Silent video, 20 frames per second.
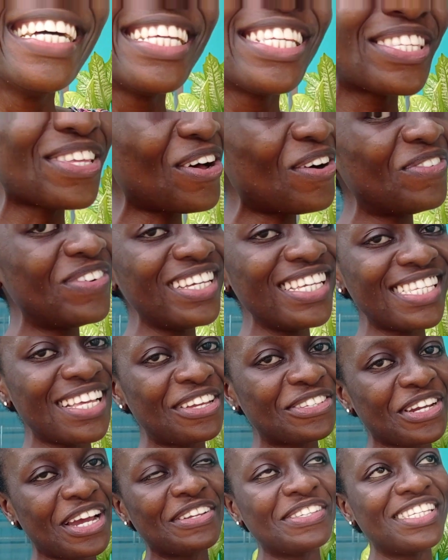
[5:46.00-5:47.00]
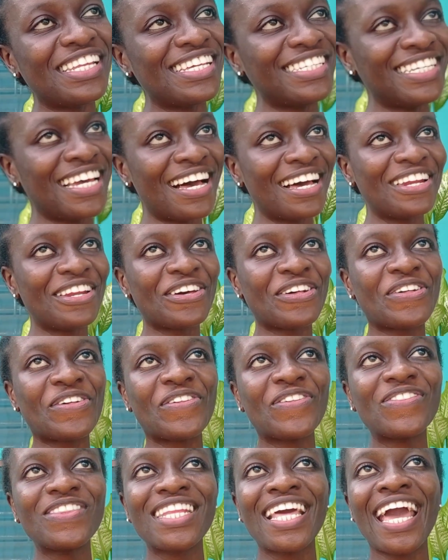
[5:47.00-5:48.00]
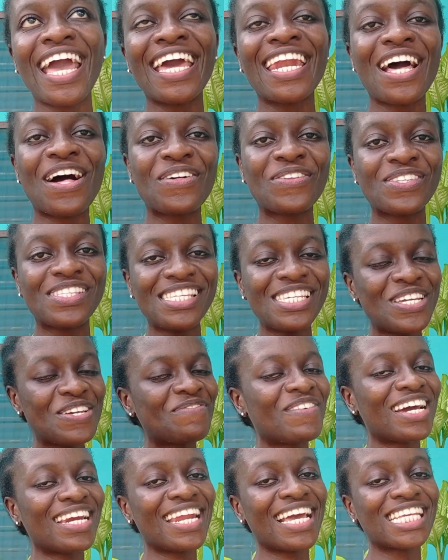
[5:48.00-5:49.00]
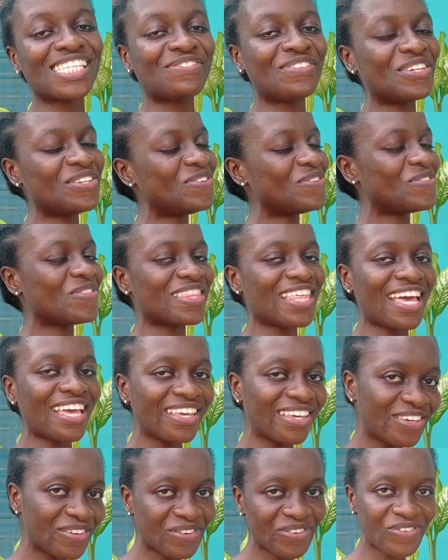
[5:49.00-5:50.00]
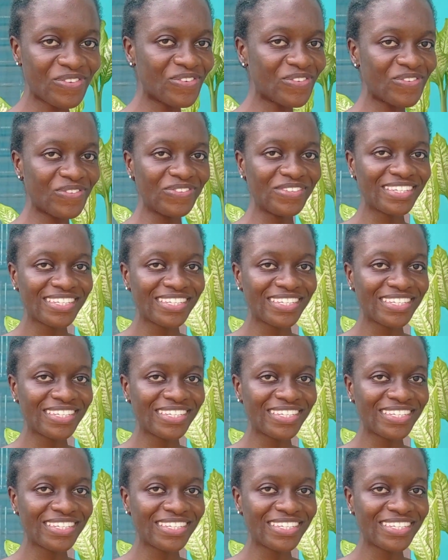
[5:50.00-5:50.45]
So please subscribe to the channel, and I'll see you in my next video. Thank you.